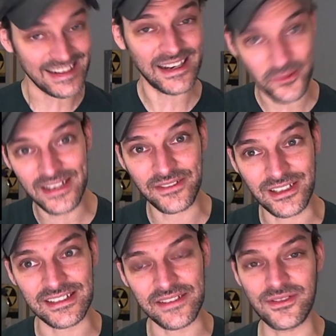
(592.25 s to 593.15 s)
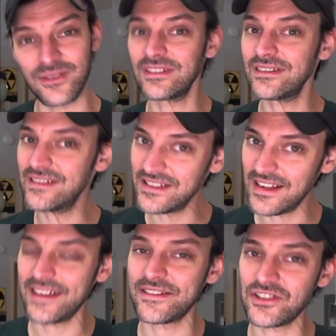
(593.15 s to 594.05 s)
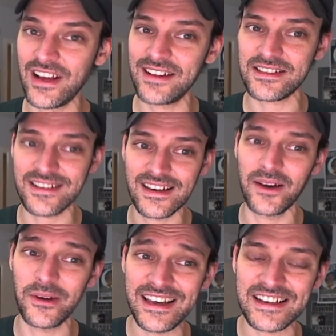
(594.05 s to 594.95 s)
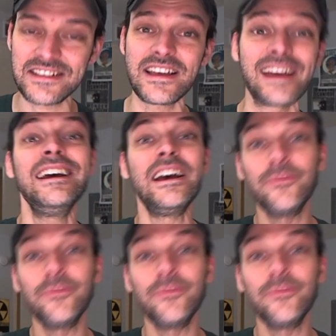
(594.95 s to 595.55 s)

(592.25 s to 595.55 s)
However, if you can take the chance to go in and say,